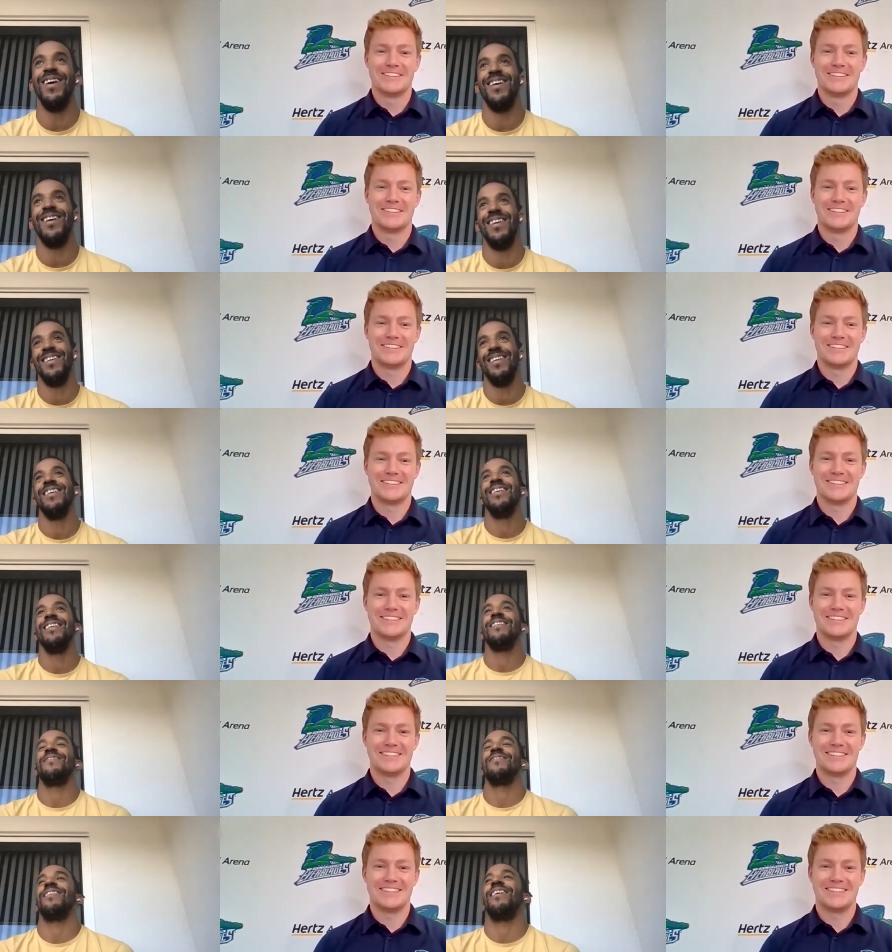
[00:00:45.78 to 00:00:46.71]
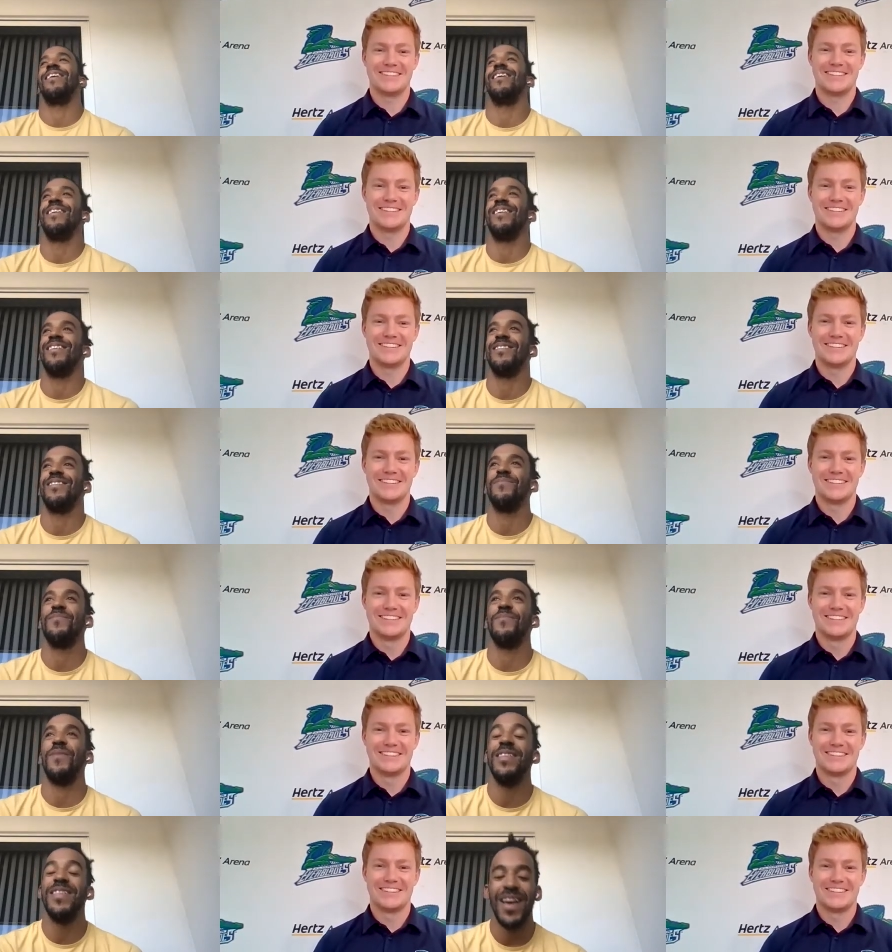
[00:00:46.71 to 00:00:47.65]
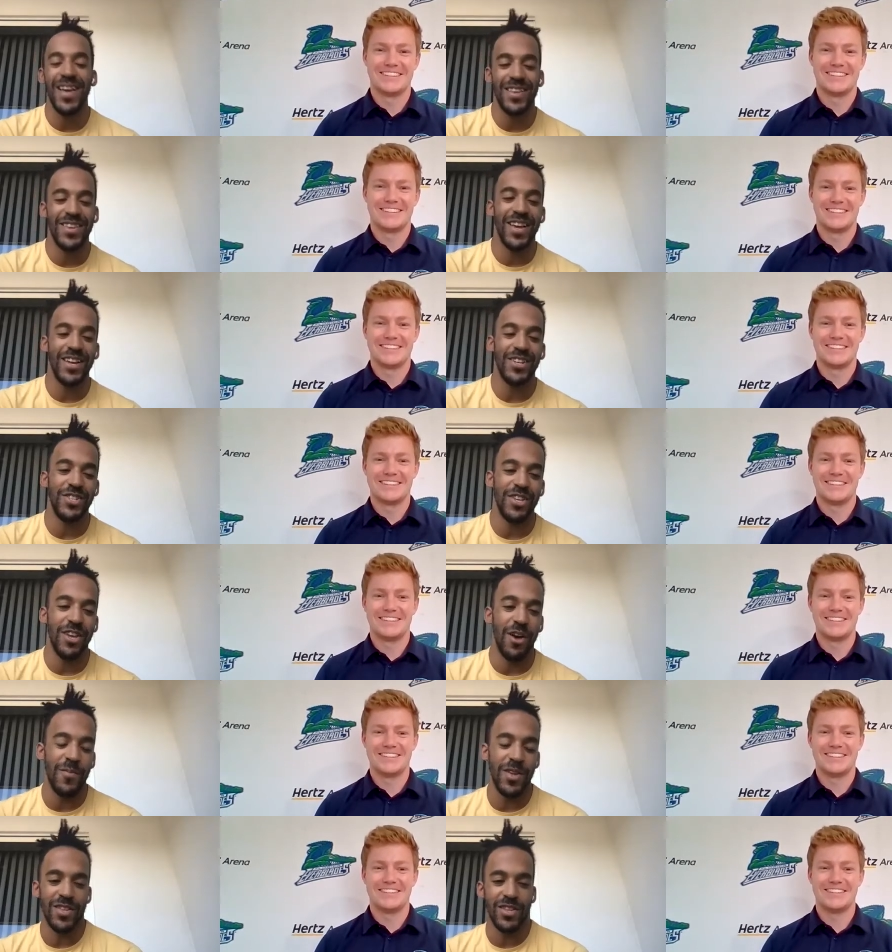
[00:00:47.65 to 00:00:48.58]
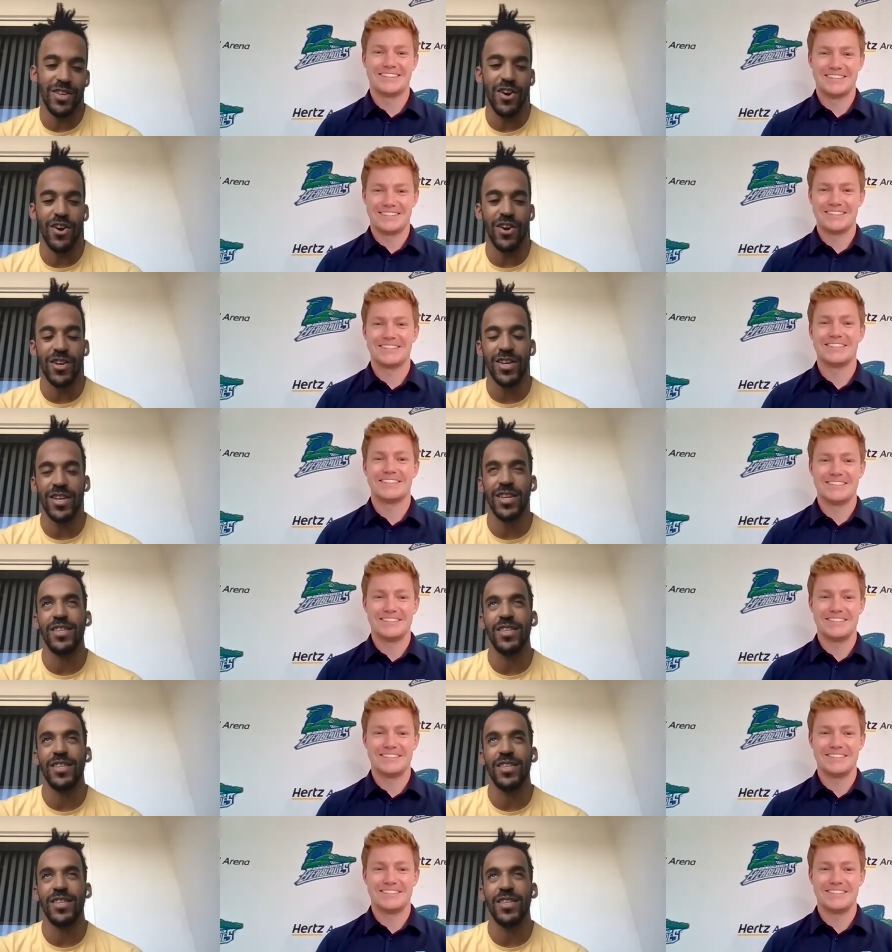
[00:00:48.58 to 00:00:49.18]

Speaker 1: um, my dad actually got me into hockey.